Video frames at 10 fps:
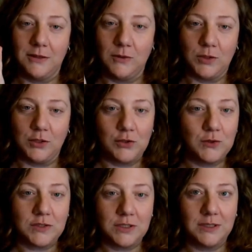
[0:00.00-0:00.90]
you can
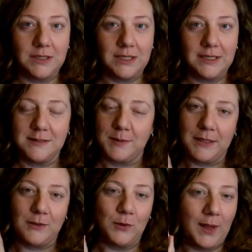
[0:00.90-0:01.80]
do certain things, but
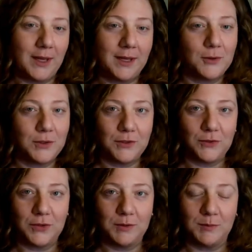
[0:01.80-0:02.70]
I don't know how to
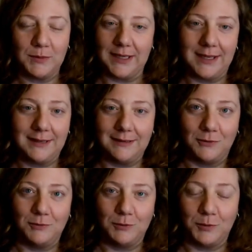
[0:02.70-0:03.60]
do them. Again, I
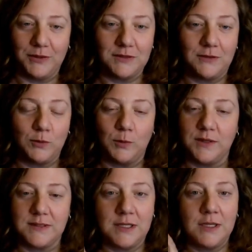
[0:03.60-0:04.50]
don't know what the software
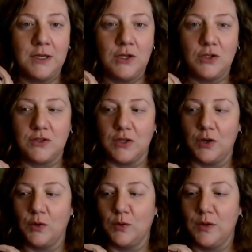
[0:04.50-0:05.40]
was.
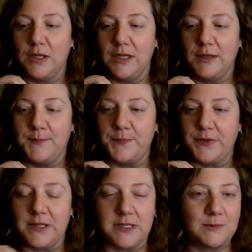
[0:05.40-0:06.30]
So
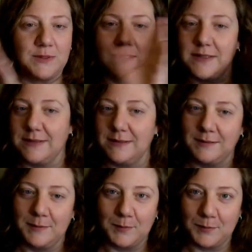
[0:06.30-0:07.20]
this was
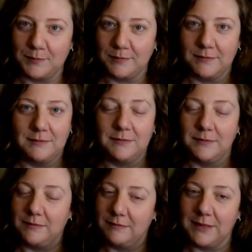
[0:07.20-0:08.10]

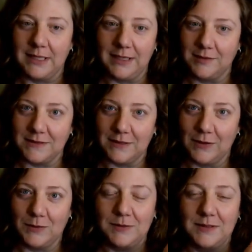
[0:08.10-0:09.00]
many years
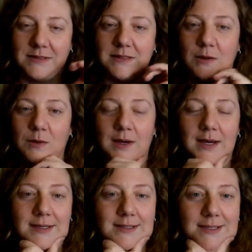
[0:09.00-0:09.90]
ago. So
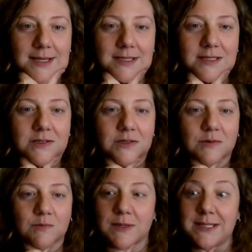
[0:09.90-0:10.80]
I decided
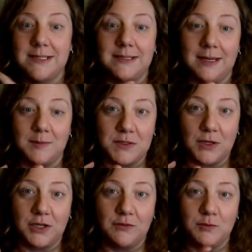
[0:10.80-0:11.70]
to basically, I'm
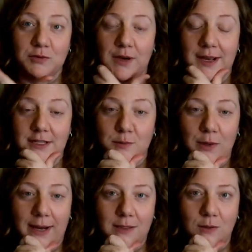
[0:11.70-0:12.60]
starting from scratch,
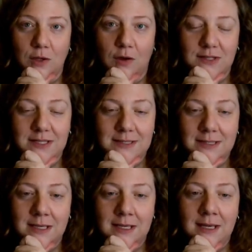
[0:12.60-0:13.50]
brand new novice.